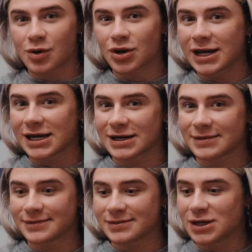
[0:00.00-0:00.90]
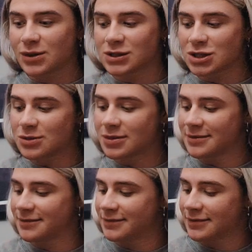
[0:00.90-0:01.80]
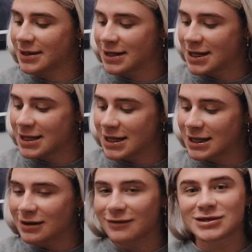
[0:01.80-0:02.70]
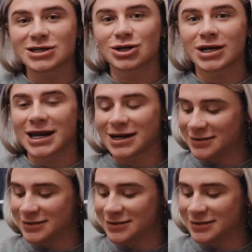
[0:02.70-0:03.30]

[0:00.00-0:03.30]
morning, YouTube. Thank you for tuning in.